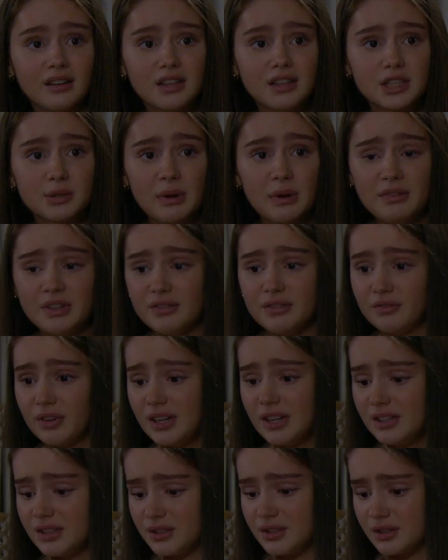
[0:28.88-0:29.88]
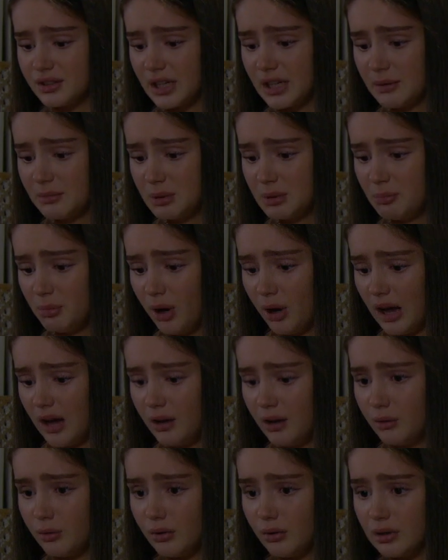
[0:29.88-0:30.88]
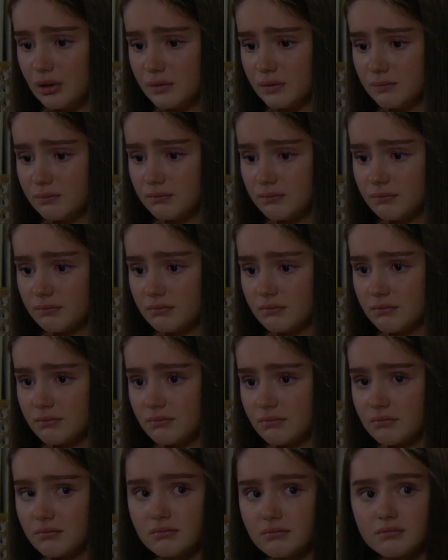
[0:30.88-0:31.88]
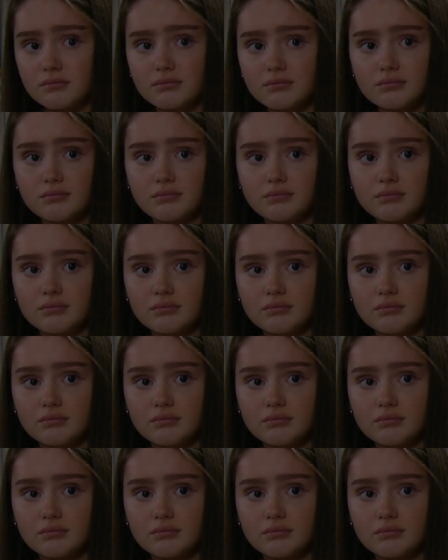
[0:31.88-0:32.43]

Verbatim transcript: So every friend is just telling him to butt out. It's about doing the right thing.